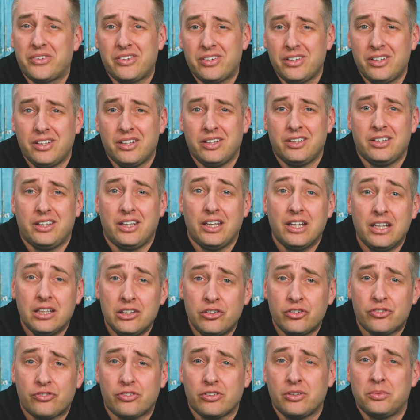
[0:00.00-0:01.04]
we see in the
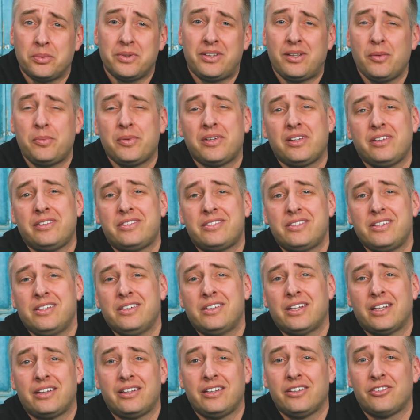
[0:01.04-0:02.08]
industry. We typically see
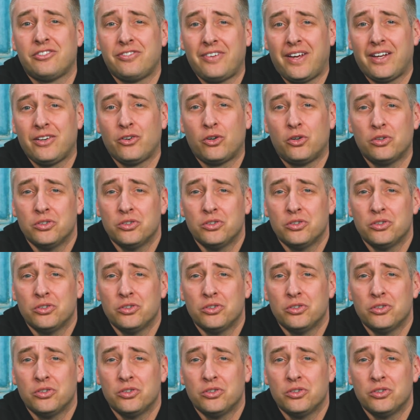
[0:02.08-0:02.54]
that these fan